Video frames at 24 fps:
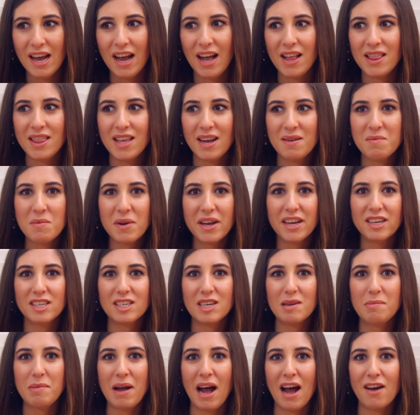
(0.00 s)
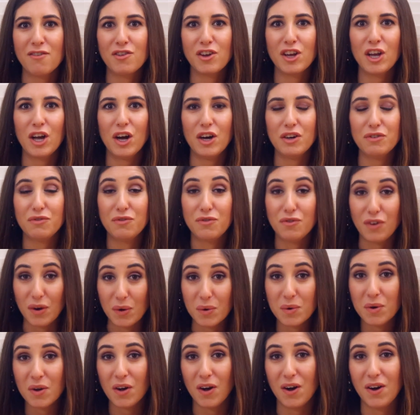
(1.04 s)
And then we ended up having a
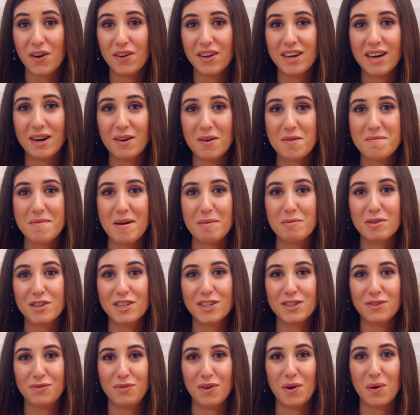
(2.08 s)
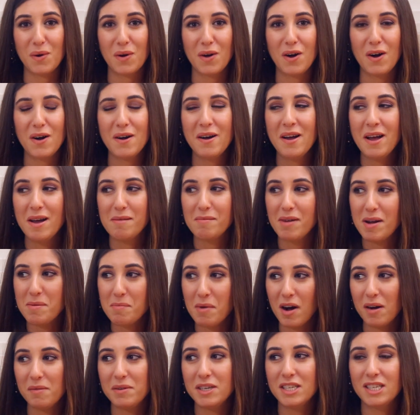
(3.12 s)
phone call. And I remember this phone call, my
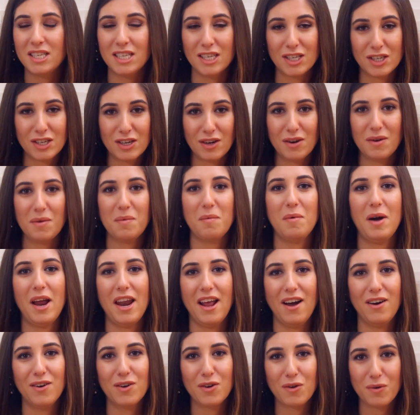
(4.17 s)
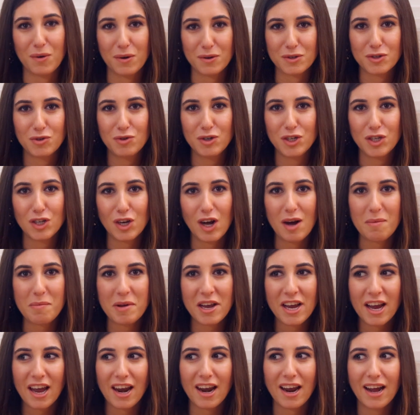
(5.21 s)
mom and sister went out grocery
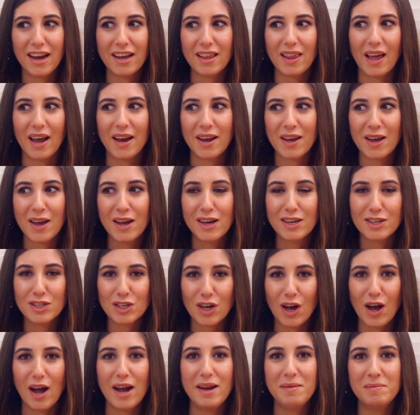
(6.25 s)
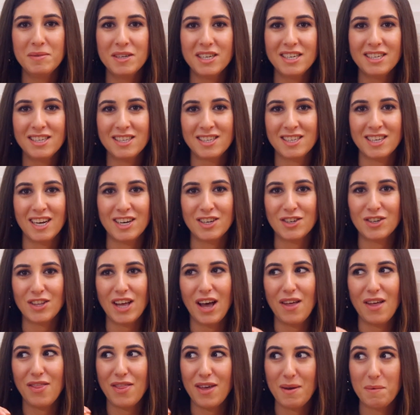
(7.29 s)
shopping, and I timed it such
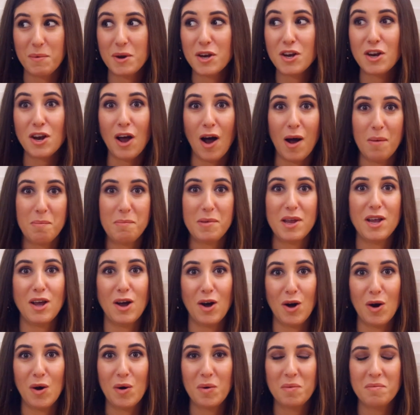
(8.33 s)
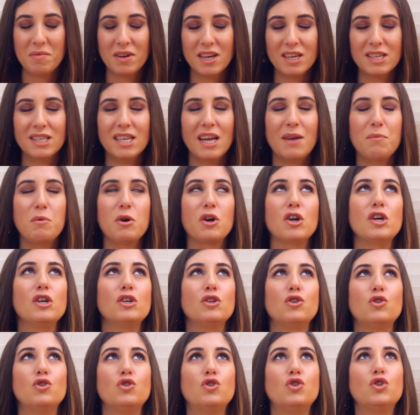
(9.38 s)
that they would not be home, because they were
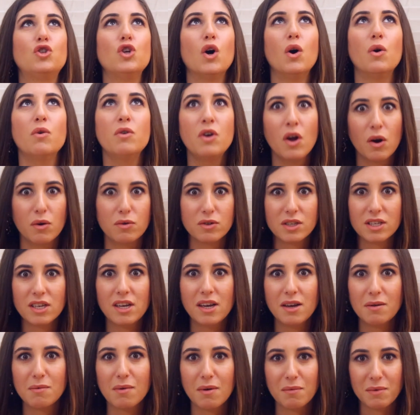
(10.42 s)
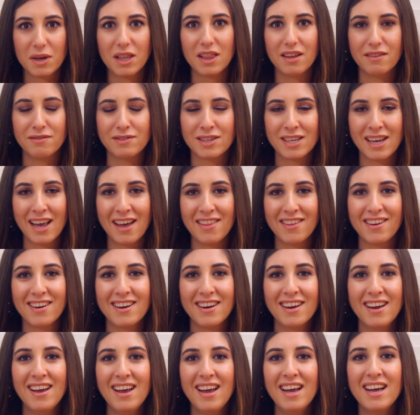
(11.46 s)
so nosy when we lived
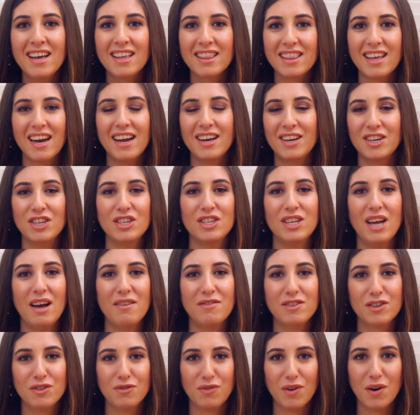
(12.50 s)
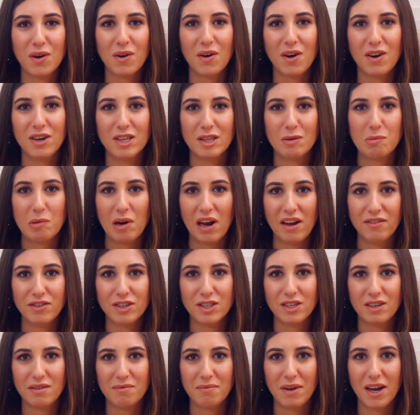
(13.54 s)
together, that I could just have this phone call in the
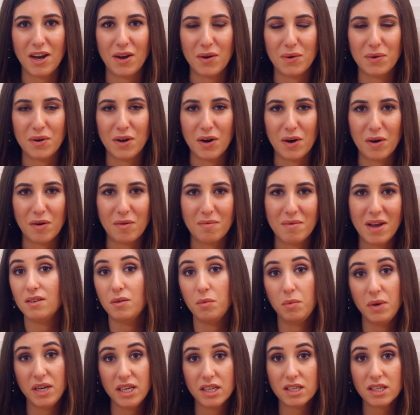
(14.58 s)
privacy of my own home. We